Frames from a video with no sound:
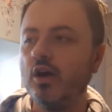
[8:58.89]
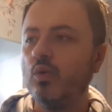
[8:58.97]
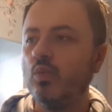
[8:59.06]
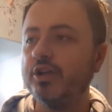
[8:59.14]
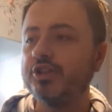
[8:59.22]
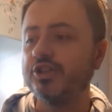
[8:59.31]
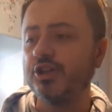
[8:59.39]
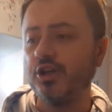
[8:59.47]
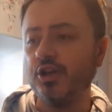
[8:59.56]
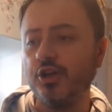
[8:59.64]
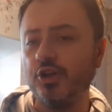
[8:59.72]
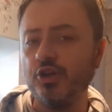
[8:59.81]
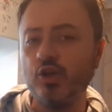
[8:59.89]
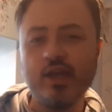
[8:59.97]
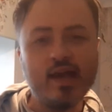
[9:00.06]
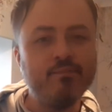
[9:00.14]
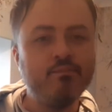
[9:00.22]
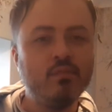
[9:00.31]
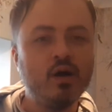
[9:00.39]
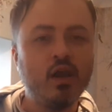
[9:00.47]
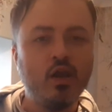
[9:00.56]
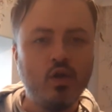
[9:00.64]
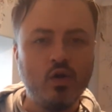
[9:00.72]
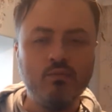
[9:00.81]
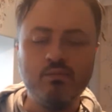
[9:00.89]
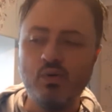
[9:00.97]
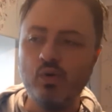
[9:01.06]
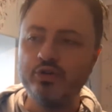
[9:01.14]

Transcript: which you get a lot more